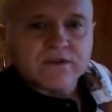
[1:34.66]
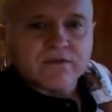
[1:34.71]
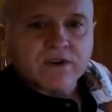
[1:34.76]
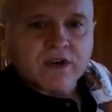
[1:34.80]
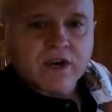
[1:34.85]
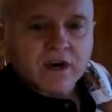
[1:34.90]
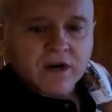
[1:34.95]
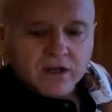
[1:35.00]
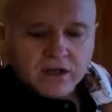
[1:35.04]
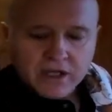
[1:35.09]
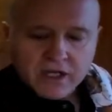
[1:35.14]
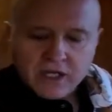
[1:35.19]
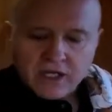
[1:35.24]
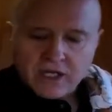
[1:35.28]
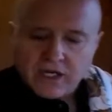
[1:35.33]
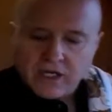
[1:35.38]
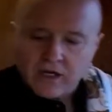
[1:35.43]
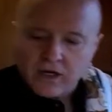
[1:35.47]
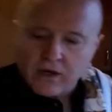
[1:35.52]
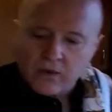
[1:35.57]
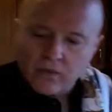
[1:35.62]
of garlic in
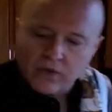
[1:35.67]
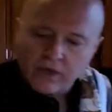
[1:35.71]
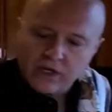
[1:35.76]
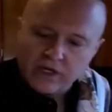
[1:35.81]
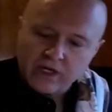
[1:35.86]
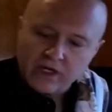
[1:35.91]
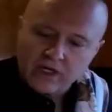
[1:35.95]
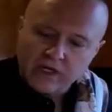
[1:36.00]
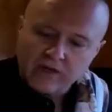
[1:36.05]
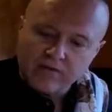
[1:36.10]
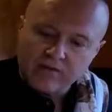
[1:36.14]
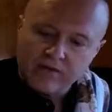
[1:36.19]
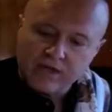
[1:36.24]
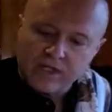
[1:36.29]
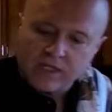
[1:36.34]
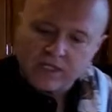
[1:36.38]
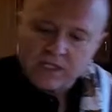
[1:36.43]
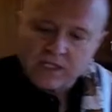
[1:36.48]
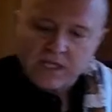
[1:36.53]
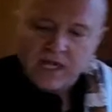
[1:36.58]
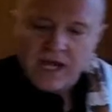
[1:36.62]
here. We're going to give
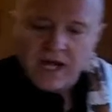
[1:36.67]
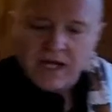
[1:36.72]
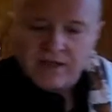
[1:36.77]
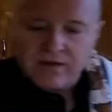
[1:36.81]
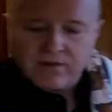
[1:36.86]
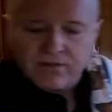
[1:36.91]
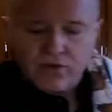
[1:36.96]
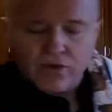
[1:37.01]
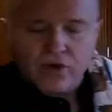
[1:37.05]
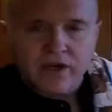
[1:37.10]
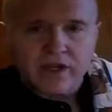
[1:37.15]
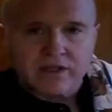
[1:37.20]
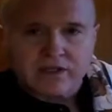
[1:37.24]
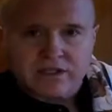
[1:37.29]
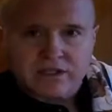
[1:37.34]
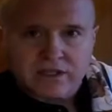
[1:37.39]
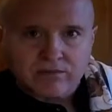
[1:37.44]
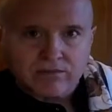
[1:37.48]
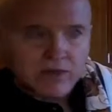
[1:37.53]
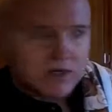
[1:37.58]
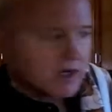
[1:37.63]
this olive oil
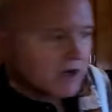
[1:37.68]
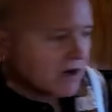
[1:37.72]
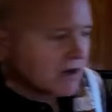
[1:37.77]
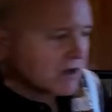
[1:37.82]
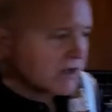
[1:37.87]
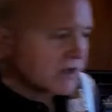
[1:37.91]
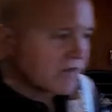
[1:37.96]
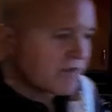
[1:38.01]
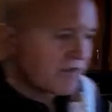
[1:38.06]
some garlic